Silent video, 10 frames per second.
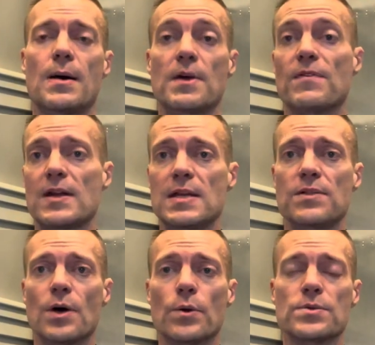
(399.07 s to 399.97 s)
if I
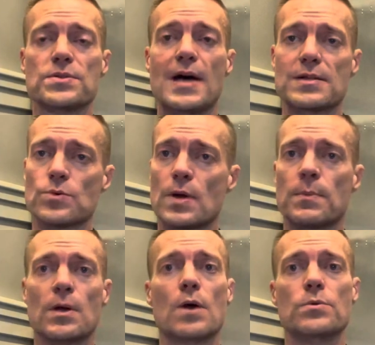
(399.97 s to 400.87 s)
need those, that's what I'm
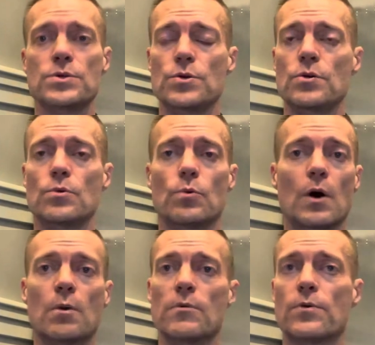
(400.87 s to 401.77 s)
gonna go to
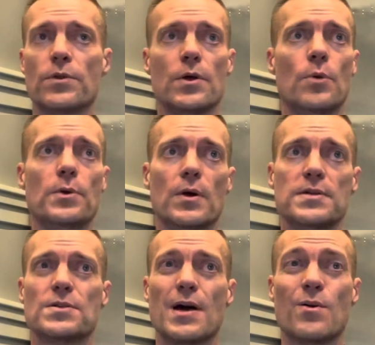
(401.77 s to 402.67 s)
well before the
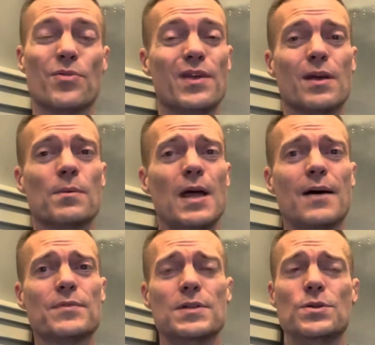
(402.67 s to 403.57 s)
opioid, so I don't think I'm gonna
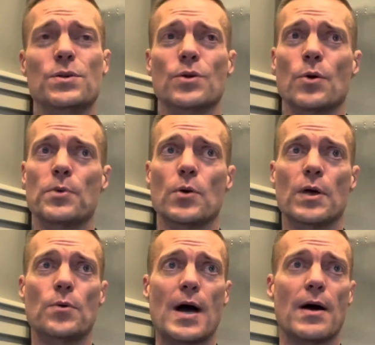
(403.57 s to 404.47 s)
have to do the
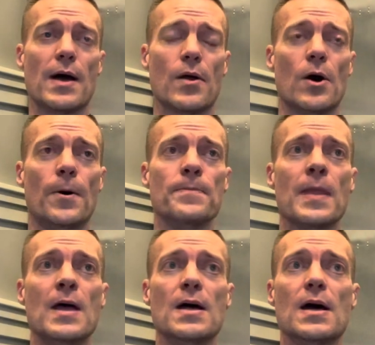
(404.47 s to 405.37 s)
opioid route at all.
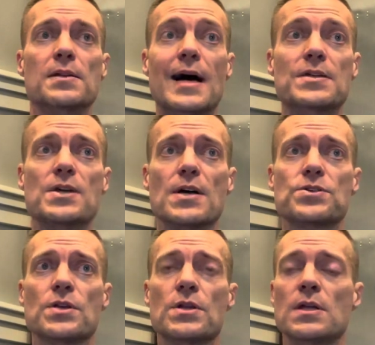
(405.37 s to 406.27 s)

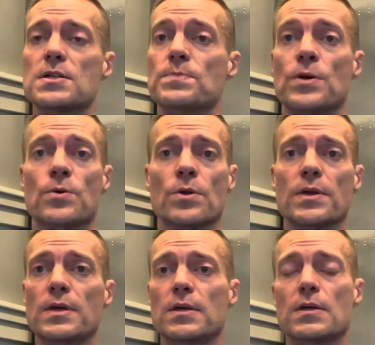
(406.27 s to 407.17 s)
Digestion has been
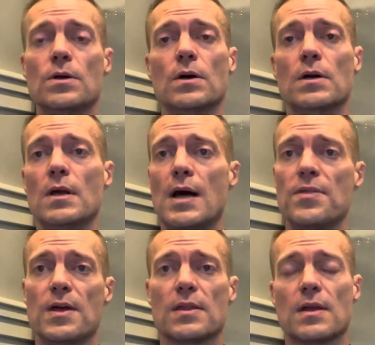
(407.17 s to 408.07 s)
really good. I
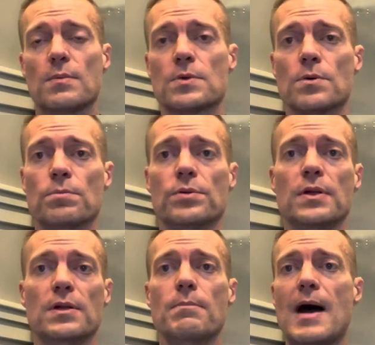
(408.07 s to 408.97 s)
think that I'm
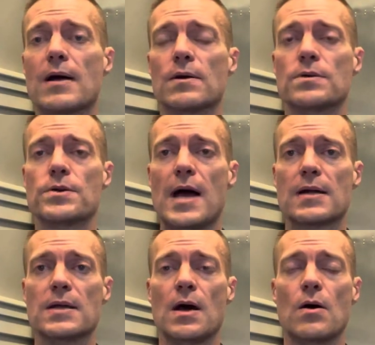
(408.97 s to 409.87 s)
completely back on
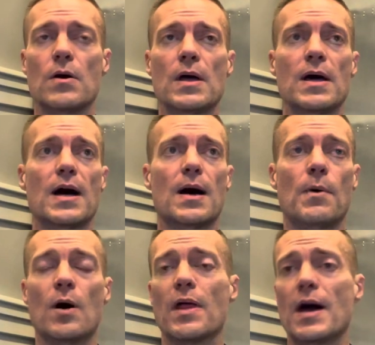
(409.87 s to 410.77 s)
track now.
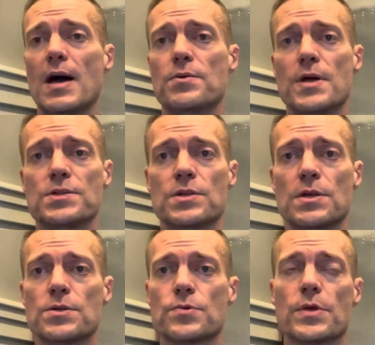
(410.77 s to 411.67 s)
All that hydration
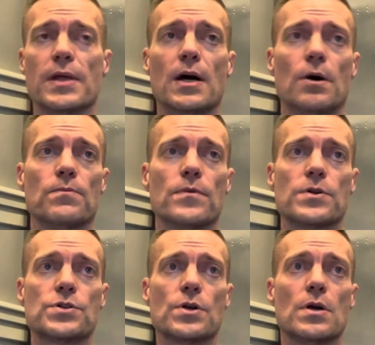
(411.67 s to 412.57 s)
has really helped for
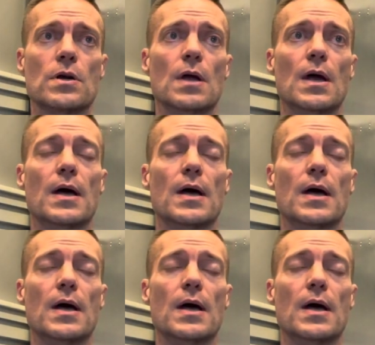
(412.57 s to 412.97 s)
sure.